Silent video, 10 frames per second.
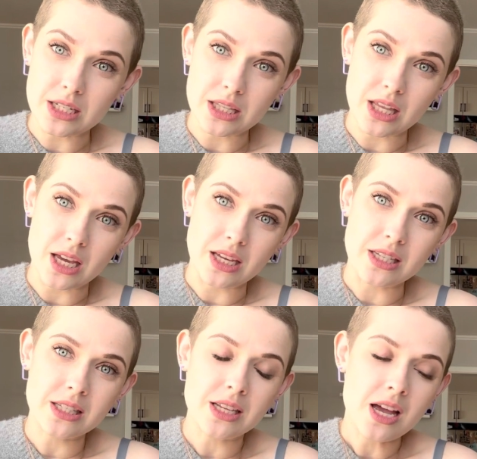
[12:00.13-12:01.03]
to
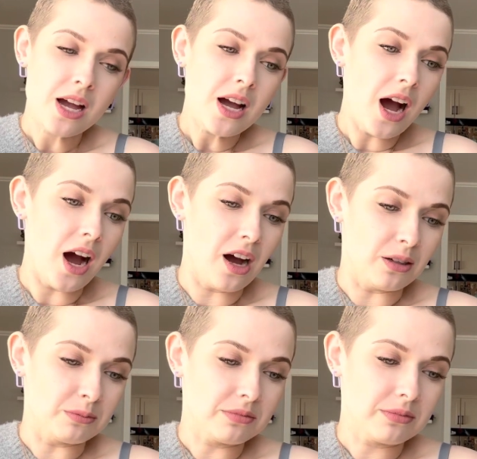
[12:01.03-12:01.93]
things.
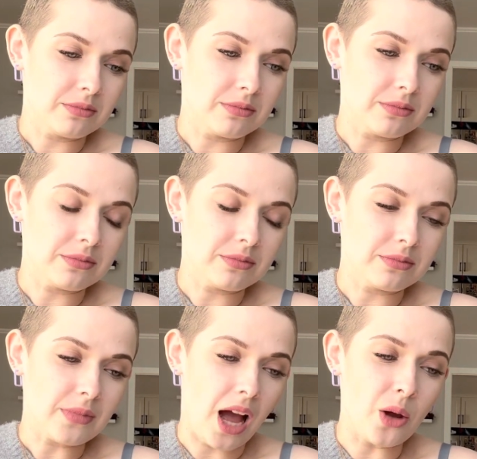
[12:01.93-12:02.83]

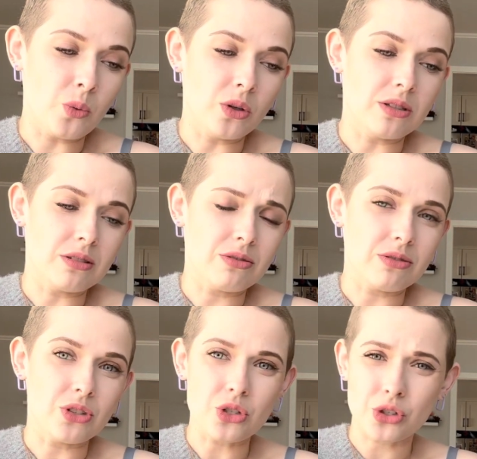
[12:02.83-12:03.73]
I would
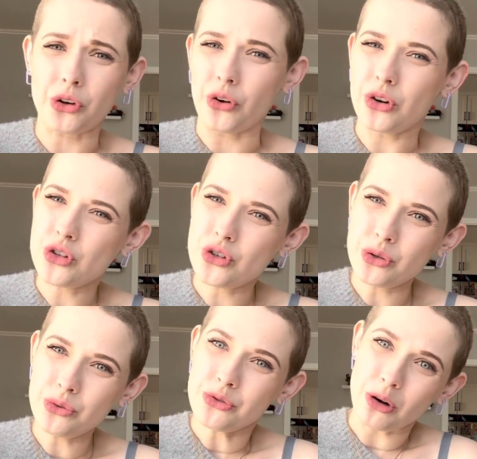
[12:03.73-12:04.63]
discourage
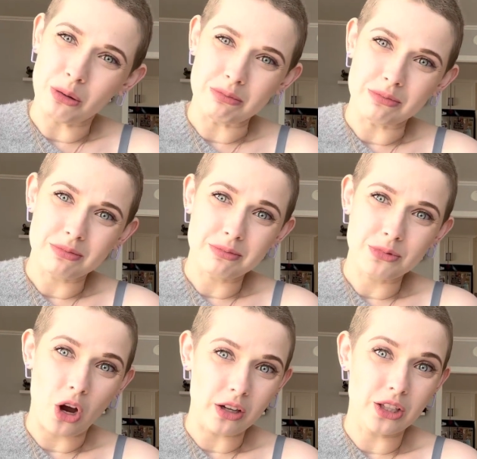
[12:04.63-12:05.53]
you from
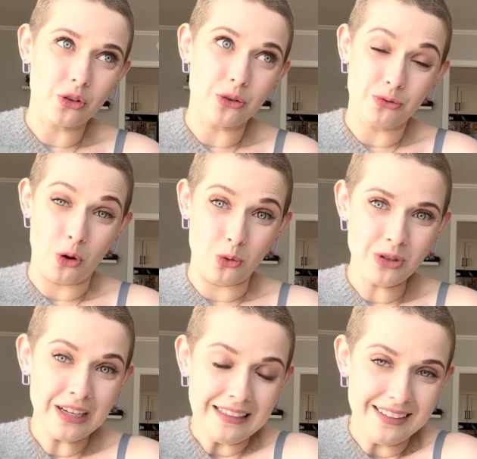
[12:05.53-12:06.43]
talking on the phone
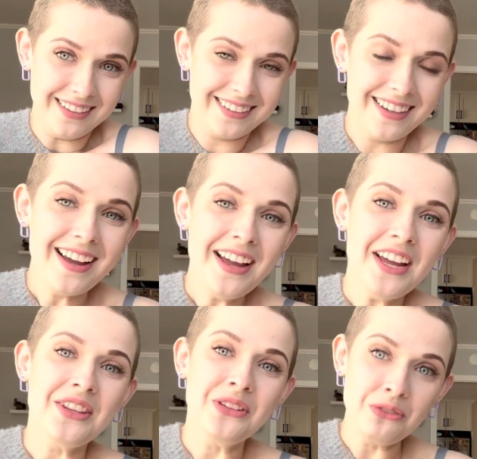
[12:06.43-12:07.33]

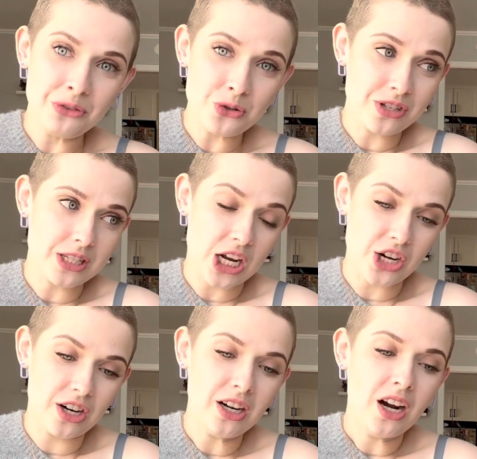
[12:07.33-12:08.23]
in the infusion
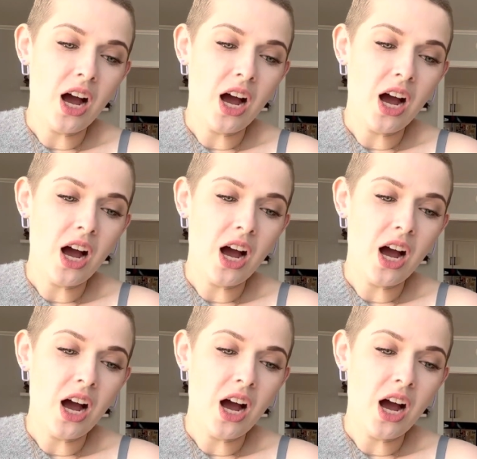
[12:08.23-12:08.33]
center.